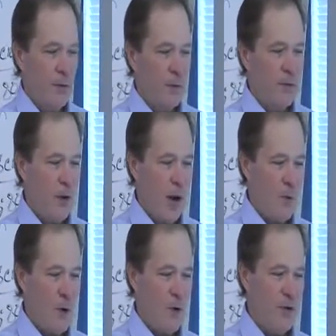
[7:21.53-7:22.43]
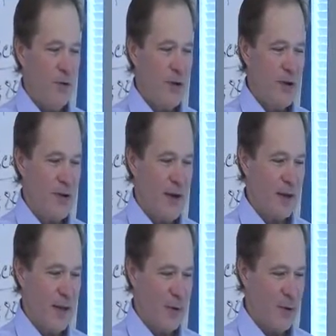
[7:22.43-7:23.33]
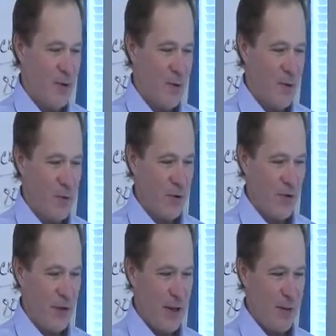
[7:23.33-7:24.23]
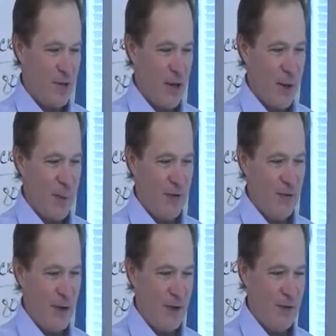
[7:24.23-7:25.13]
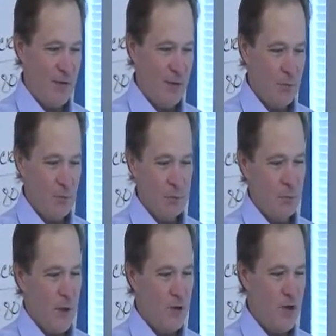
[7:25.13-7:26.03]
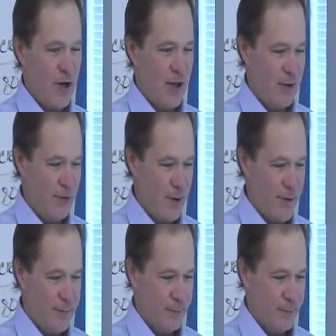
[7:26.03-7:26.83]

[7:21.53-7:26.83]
So I won't use the detect language. I'll force the language on. I'm going to say it's in Chinese, right?